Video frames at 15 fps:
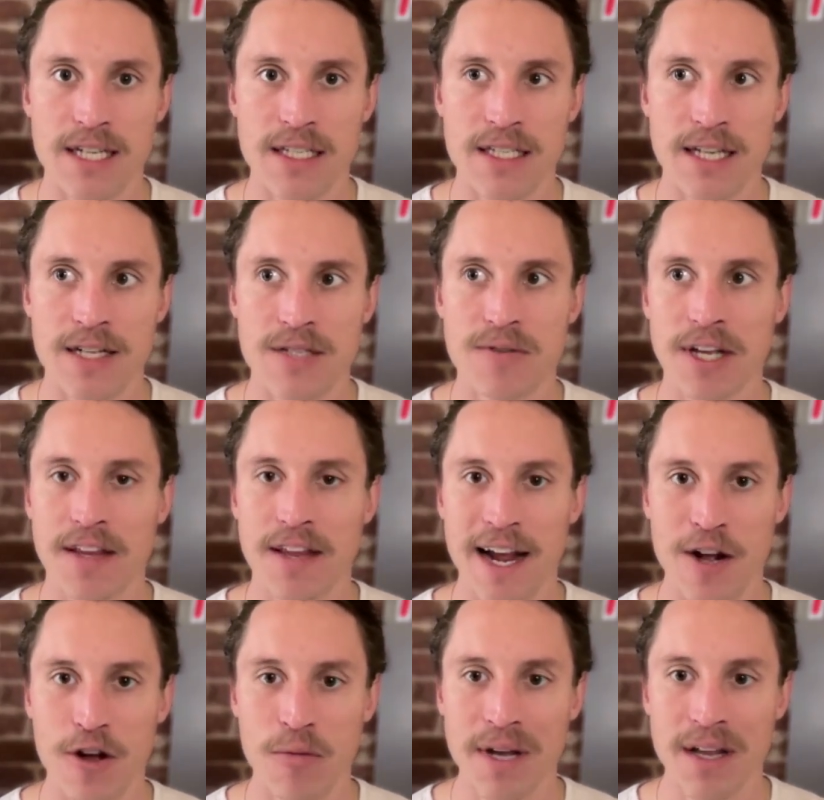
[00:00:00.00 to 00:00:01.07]
It's really the
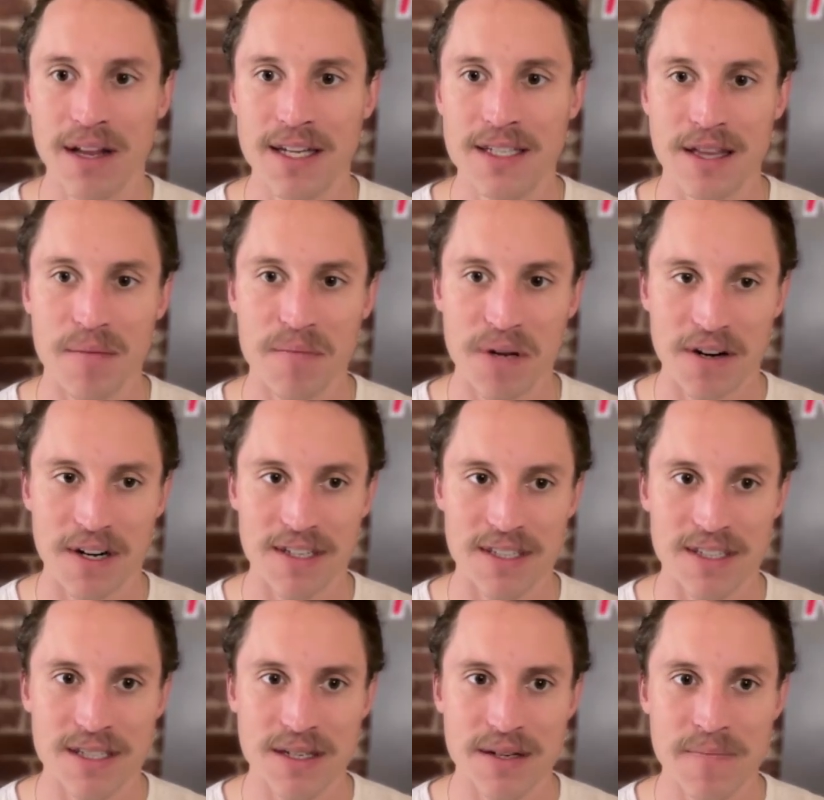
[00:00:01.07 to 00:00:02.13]
hillbillies and the
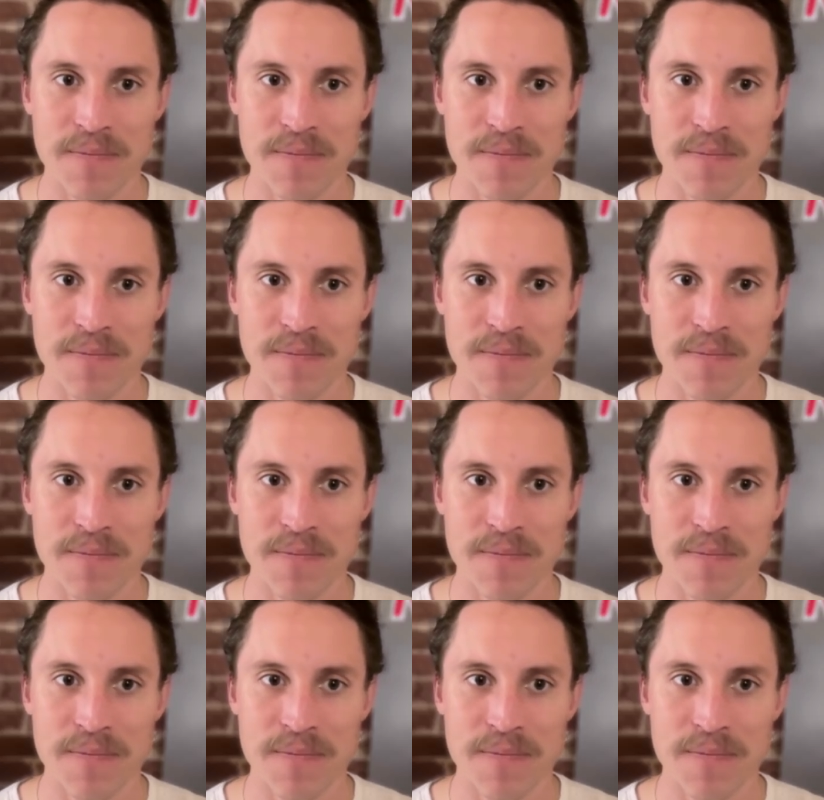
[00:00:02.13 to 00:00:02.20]
Puritans.